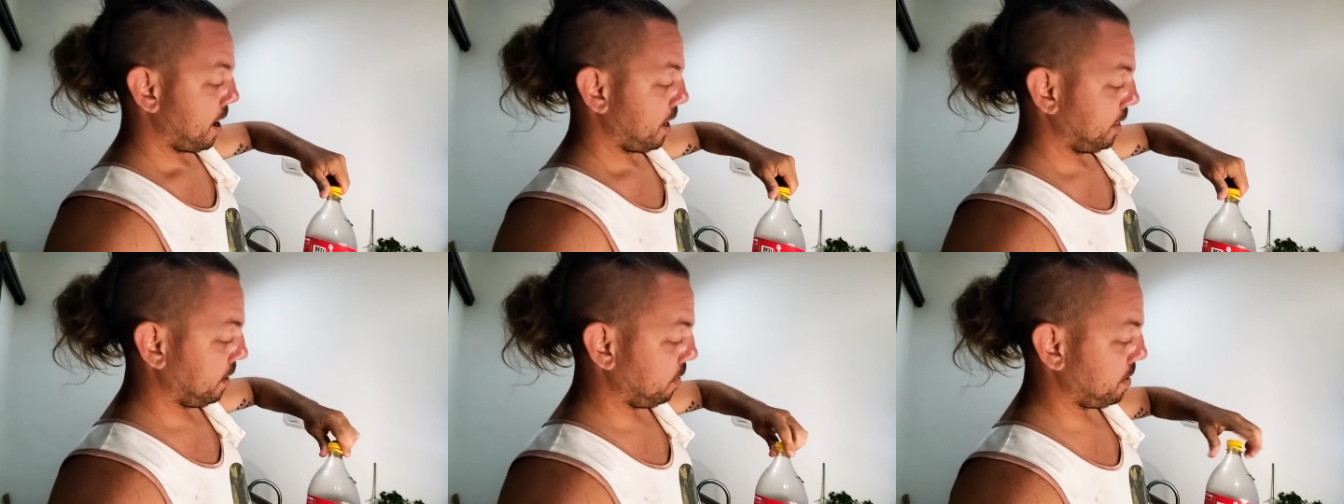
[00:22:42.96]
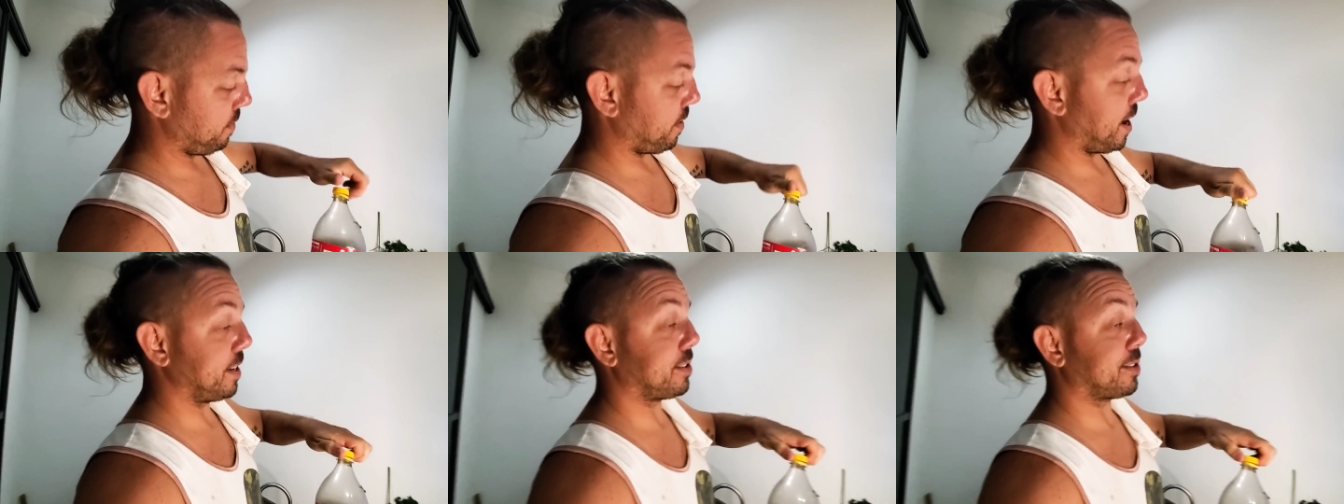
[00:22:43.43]
A little bit of
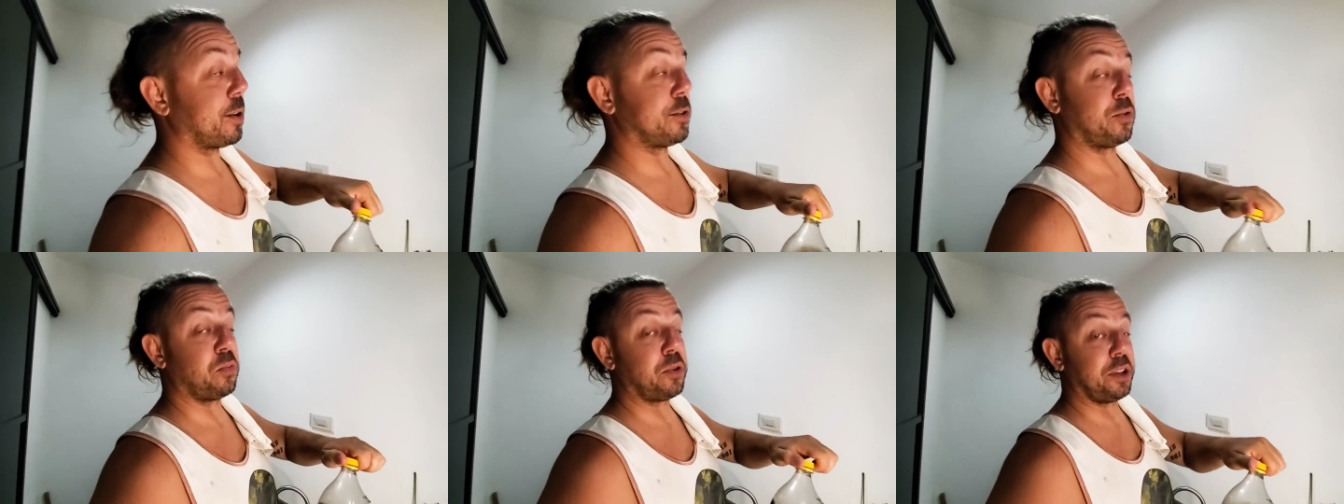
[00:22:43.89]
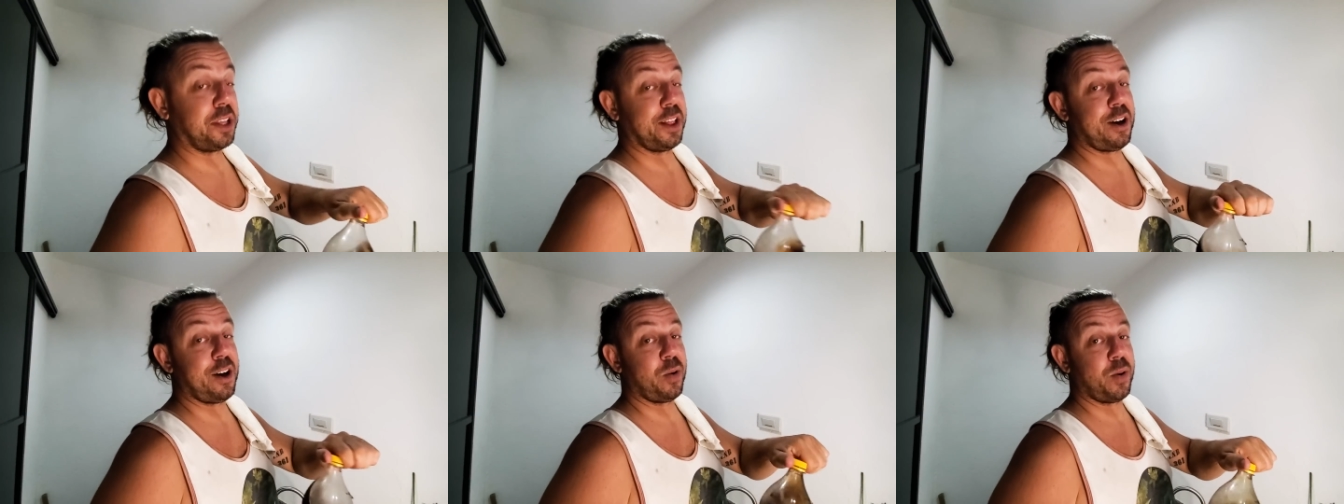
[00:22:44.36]
ice goes a really
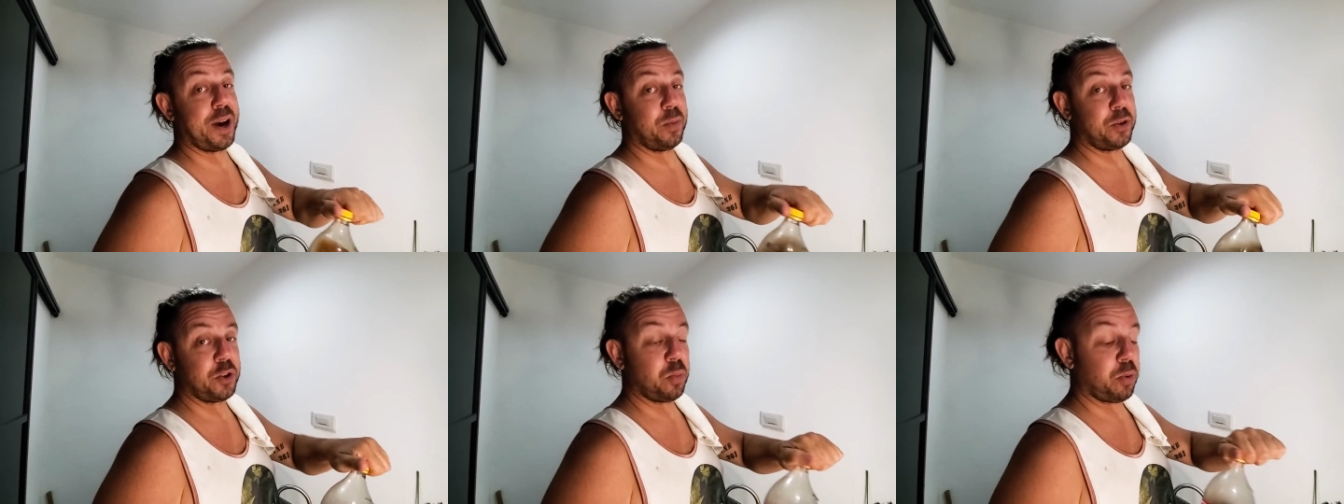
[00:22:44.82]
long way when you